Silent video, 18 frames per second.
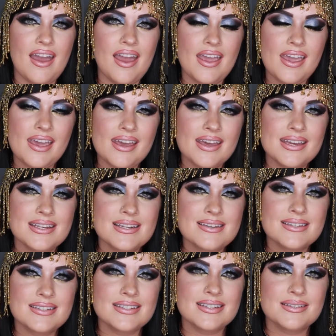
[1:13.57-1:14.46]

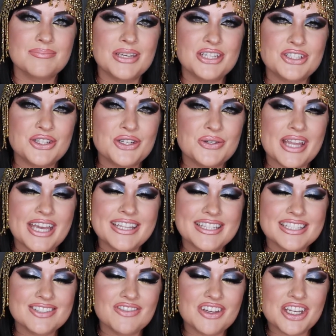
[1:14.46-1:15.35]
And make sure you like
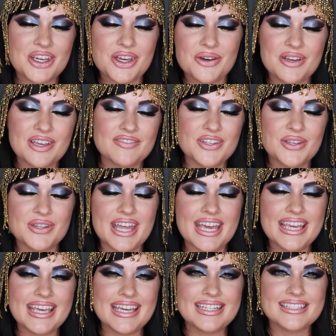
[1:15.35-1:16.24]
this video if you
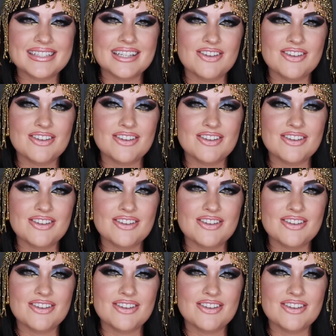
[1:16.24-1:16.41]
like it.